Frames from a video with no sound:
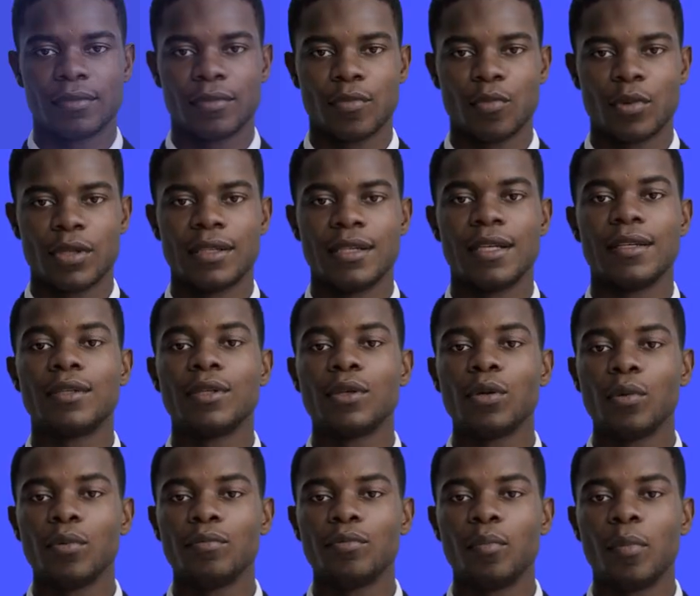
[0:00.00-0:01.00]
With this
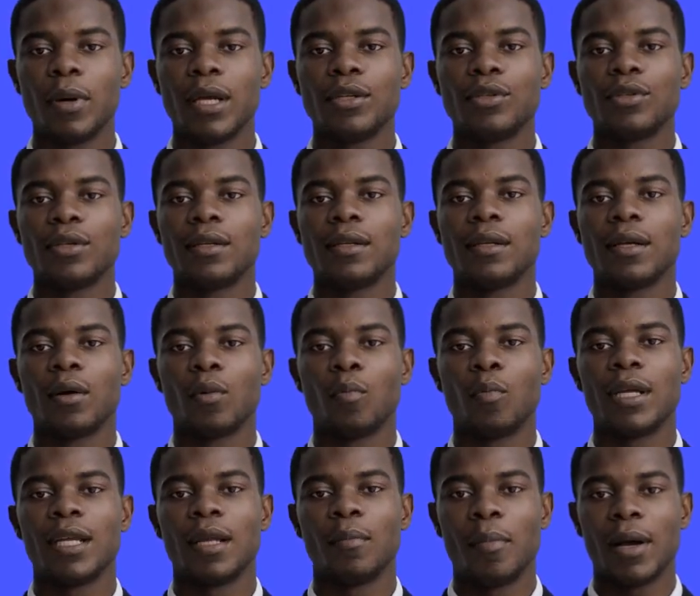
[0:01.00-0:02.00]
new information,
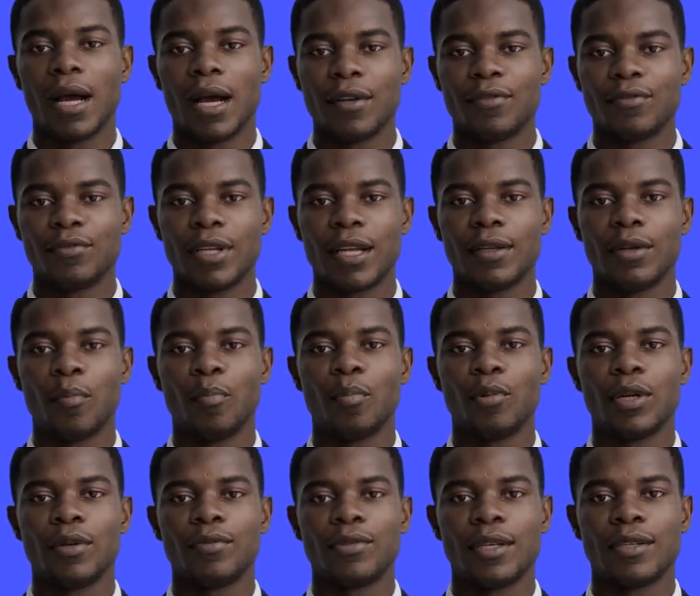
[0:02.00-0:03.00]
we can modify the
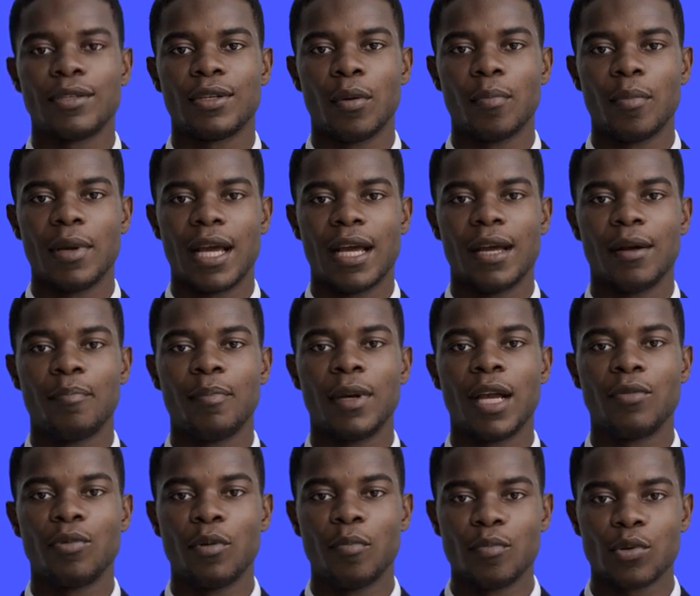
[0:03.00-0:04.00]
previous command
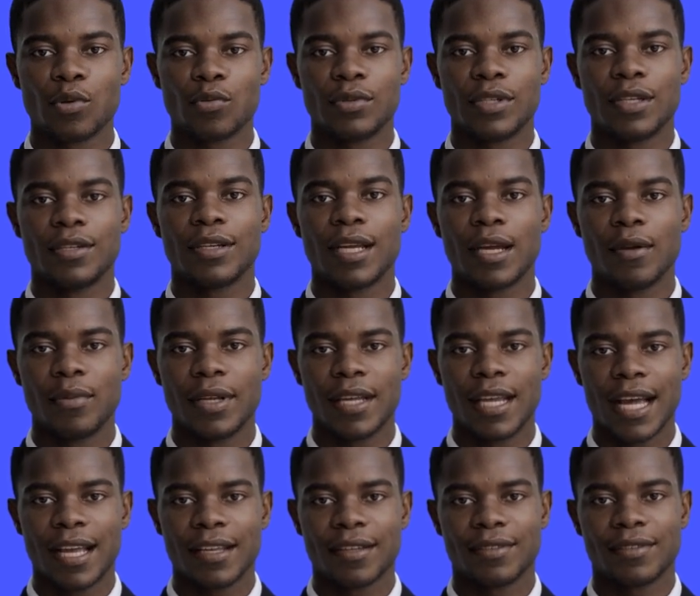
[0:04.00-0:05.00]
by removing
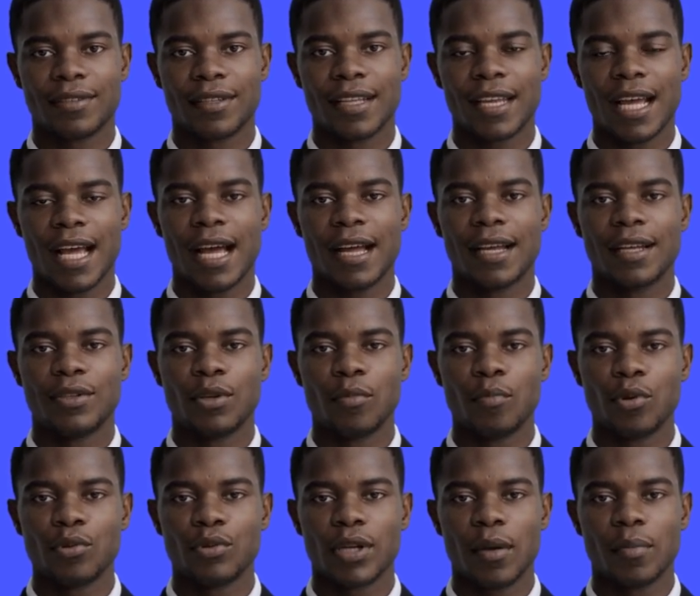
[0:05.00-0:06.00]
DBS and adding the
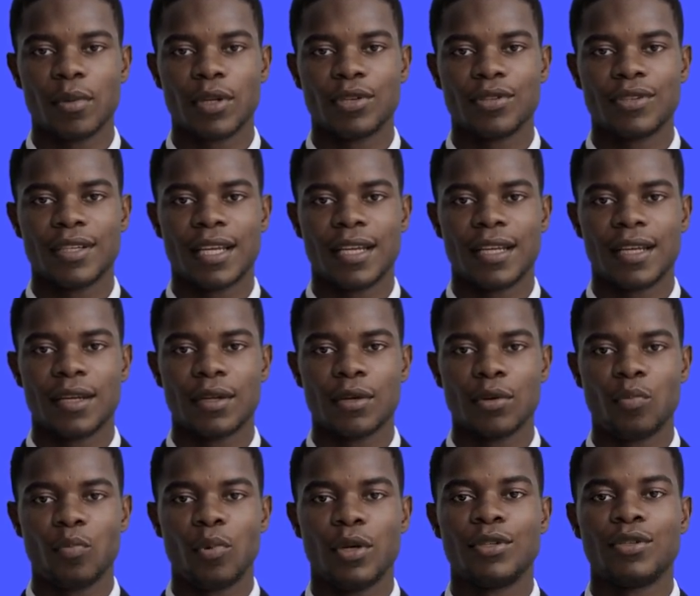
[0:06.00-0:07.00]
parameter D,
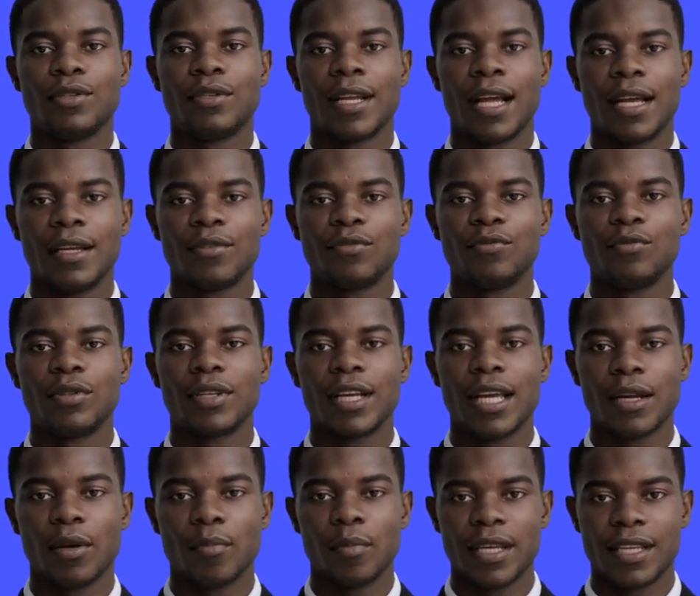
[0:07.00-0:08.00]
which stands for
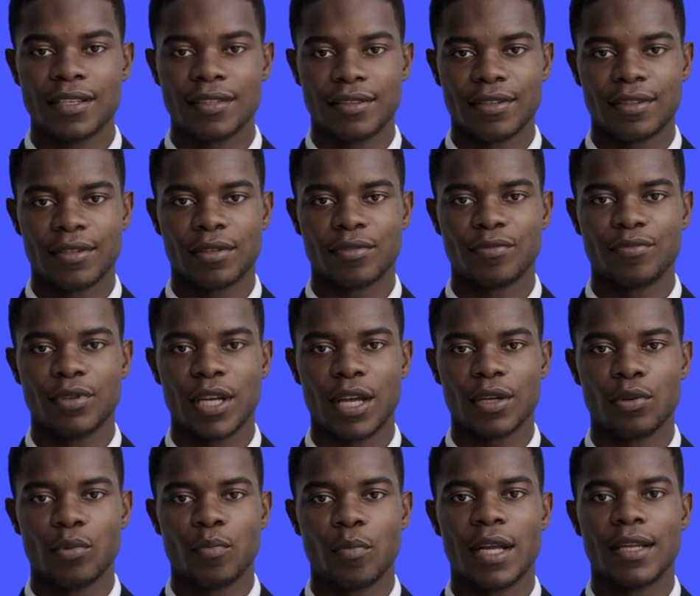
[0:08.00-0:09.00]
database,
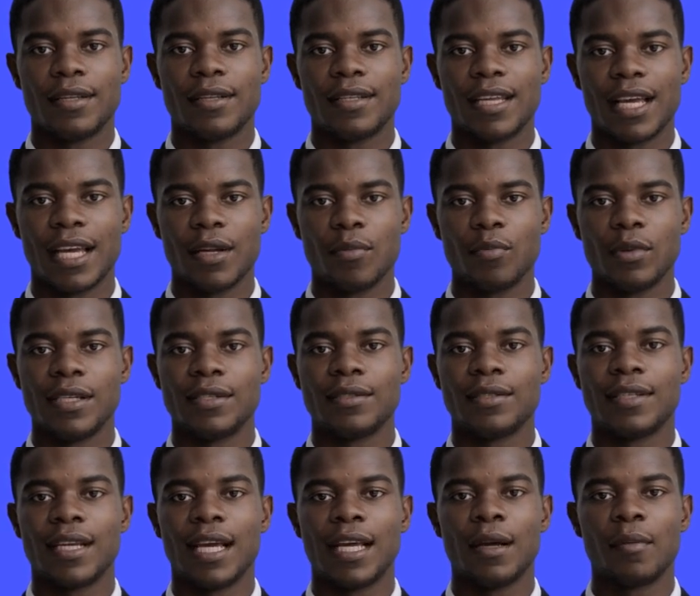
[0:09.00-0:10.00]
followed by the
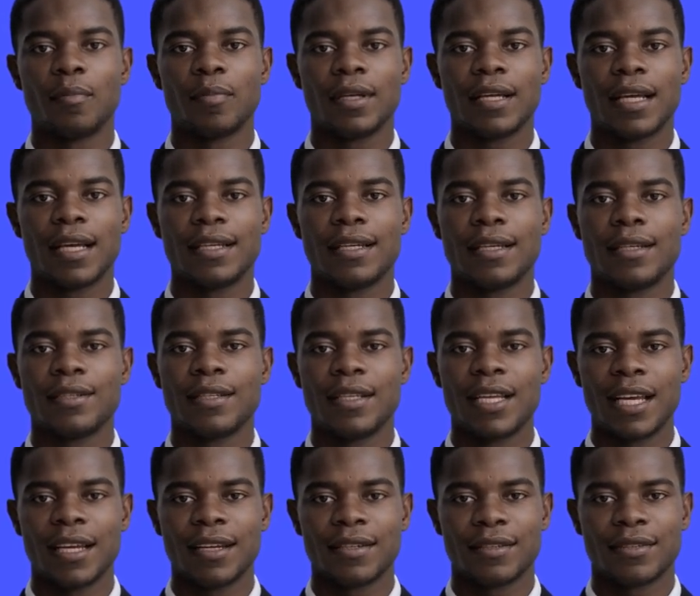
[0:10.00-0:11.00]
database name, in this
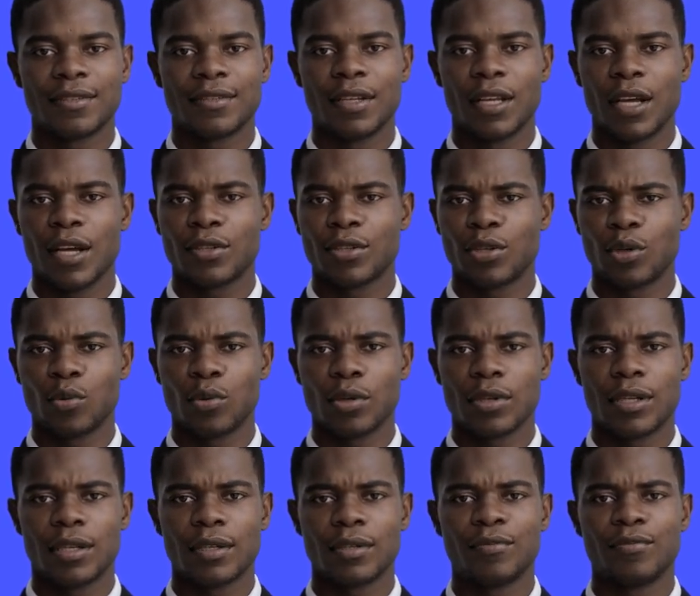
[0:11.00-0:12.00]
case, a
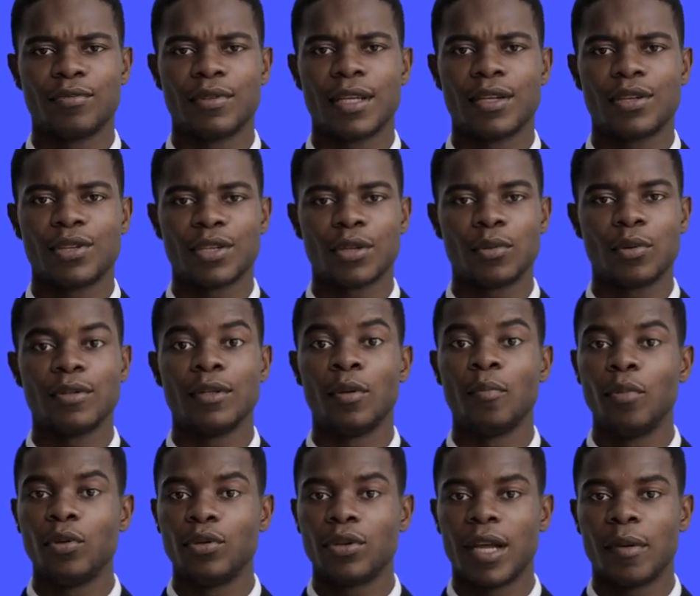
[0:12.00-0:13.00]
keyword, finishing with the
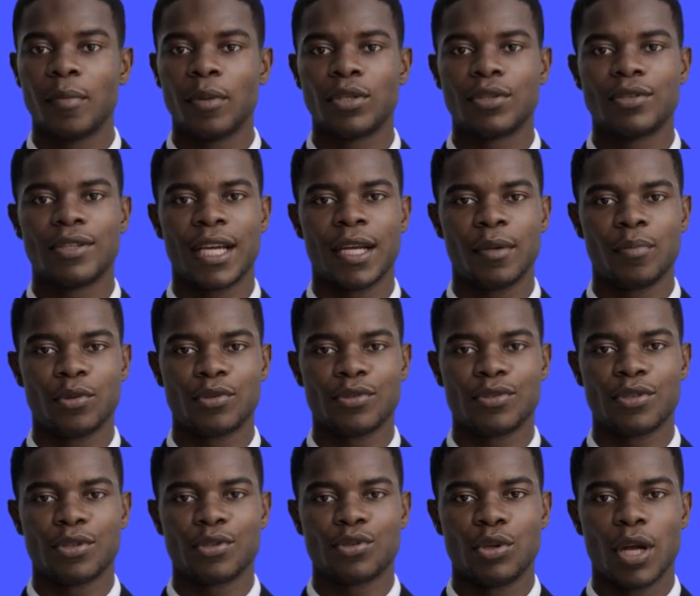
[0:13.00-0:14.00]
parameter tables
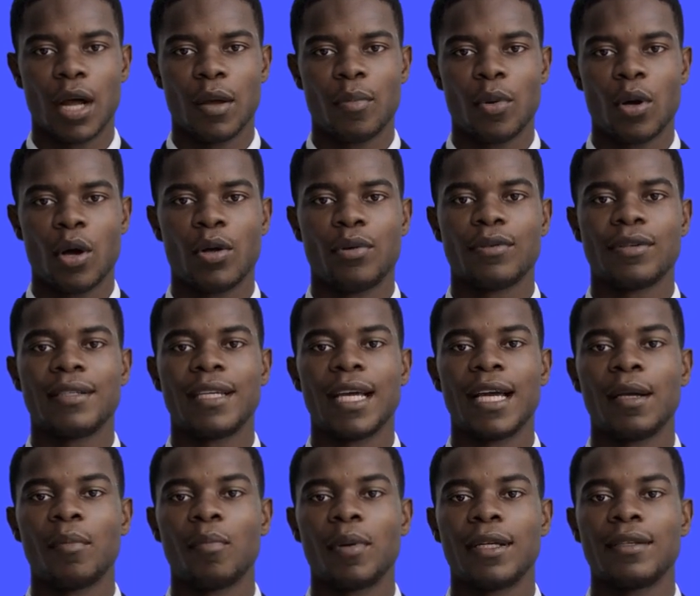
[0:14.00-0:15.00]
to drop all the
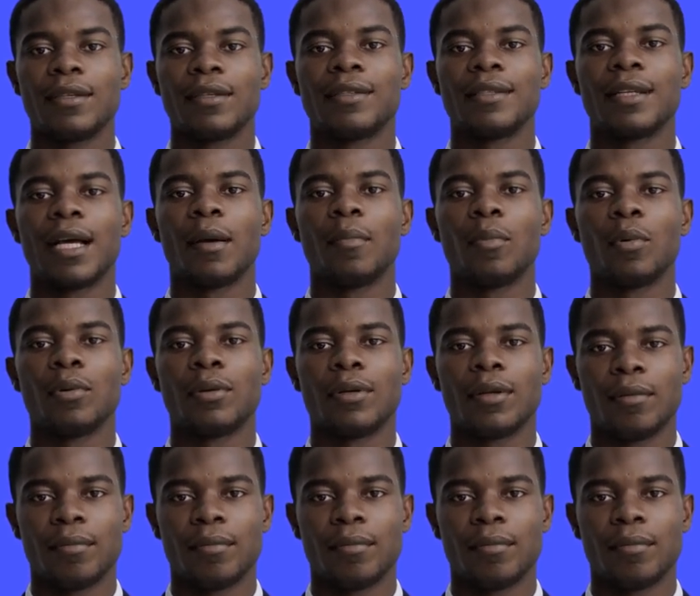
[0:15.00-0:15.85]
database's tables.